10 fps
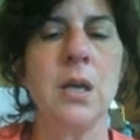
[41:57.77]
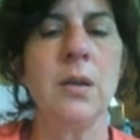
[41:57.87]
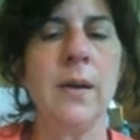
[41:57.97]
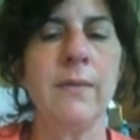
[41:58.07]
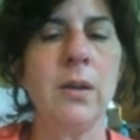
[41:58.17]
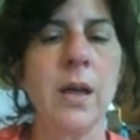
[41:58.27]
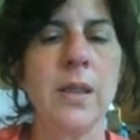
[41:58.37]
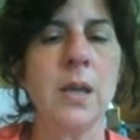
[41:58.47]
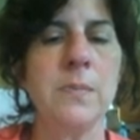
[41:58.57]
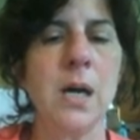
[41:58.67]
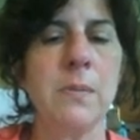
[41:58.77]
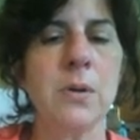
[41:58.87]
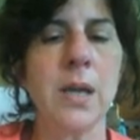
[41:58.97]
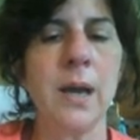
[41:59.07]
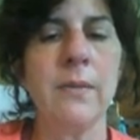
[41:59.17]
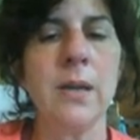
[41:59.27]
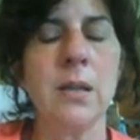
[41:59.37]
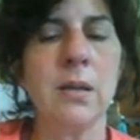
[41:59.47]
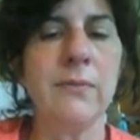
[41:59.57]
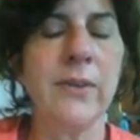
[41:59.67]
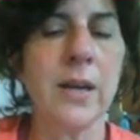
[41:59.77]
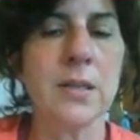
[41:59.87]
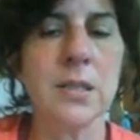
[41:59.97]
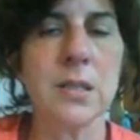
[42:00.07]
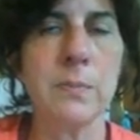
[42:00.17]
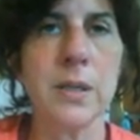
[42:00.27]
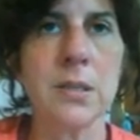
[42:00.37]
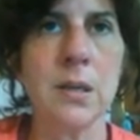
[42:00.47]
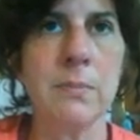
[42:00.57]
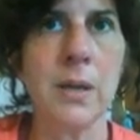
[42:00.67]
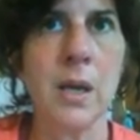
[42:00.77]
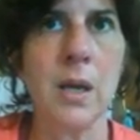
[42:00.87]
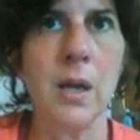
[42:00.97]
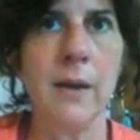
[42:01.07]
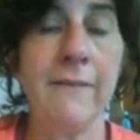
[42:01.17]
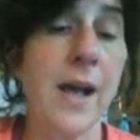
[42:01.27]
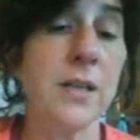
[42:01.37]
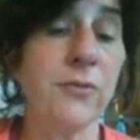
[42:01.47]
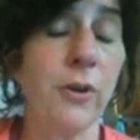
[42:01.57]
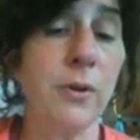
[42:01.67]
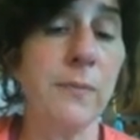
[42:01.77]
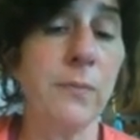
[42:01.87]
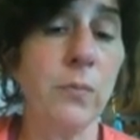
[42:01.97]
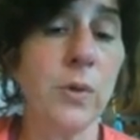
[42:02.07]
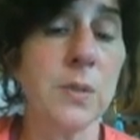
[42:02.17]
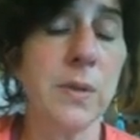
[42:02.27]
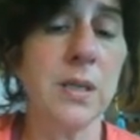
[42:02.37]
You have a lot in the abdominal cavity. The lymphatic system picks up fats from what's being